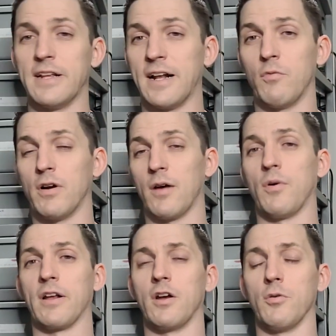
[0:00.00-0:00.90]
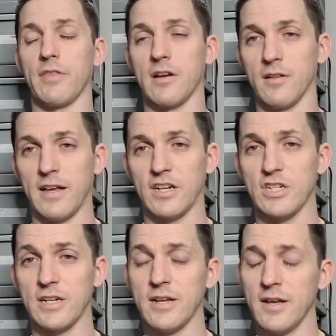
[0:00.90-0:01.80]
in on where I want to go with the
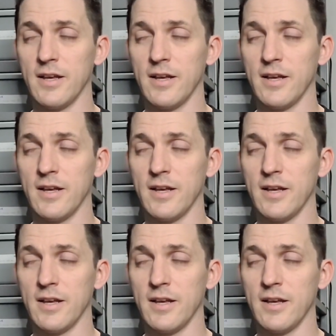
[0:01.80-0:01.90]
collection.